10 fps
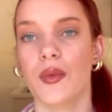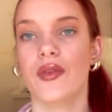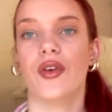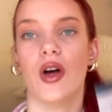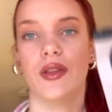
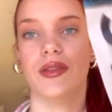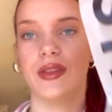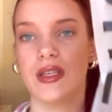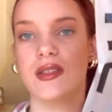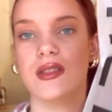we've got
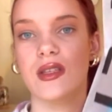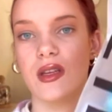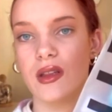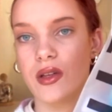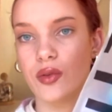this
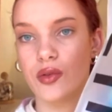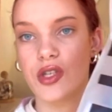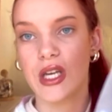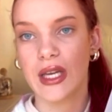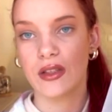little
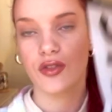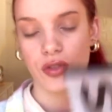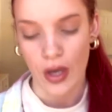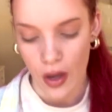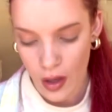Shein
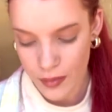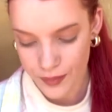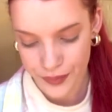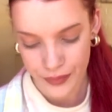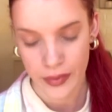skirt
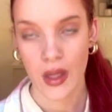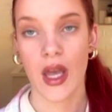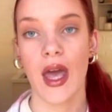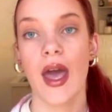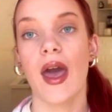
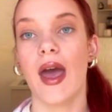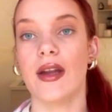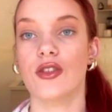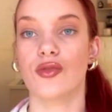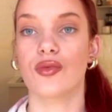
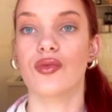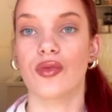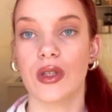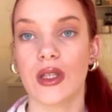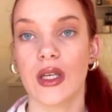and it's
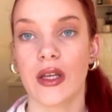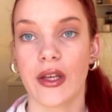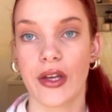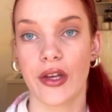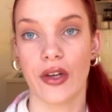really
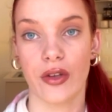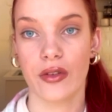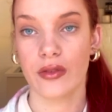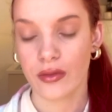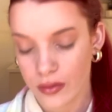cute
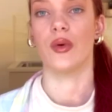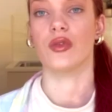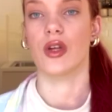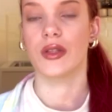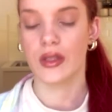
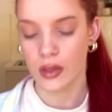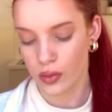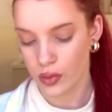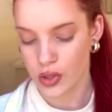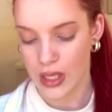We've got this
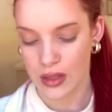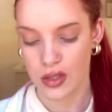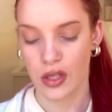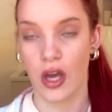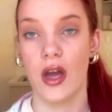little Shein
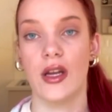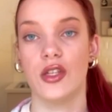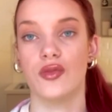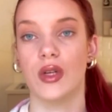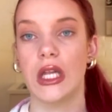skirt and
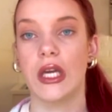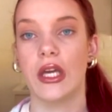it's really